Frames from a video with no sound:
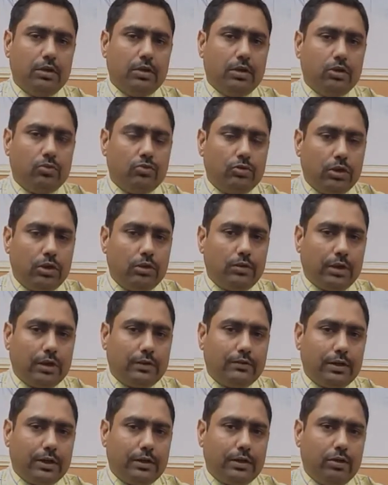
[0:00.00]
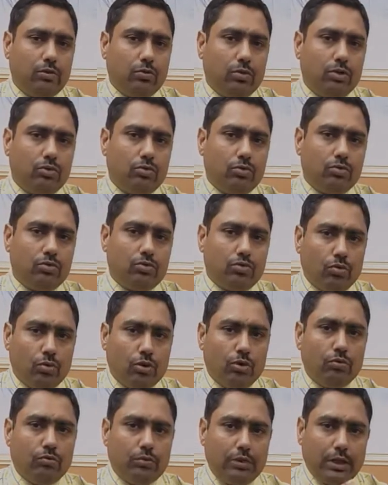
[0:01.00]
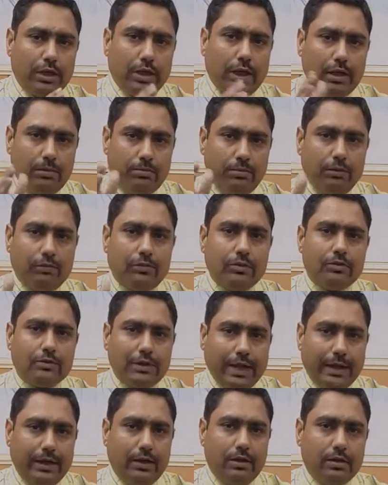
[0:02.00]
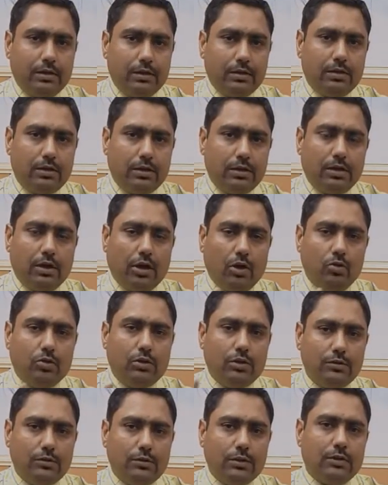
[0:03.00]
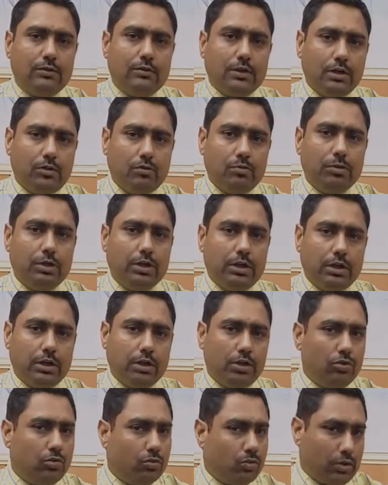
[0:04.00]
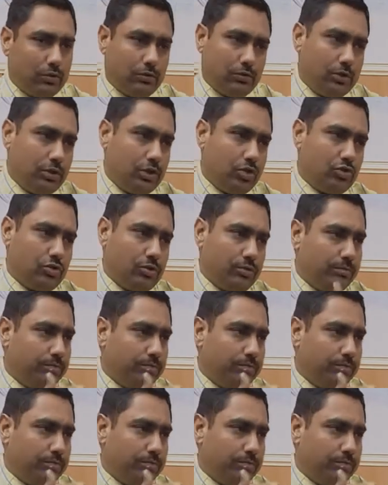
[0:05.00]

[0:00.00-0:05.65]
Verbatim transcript: Now, sir is exactly going to show you with the help of a slide that how these things are to be taken into consideration.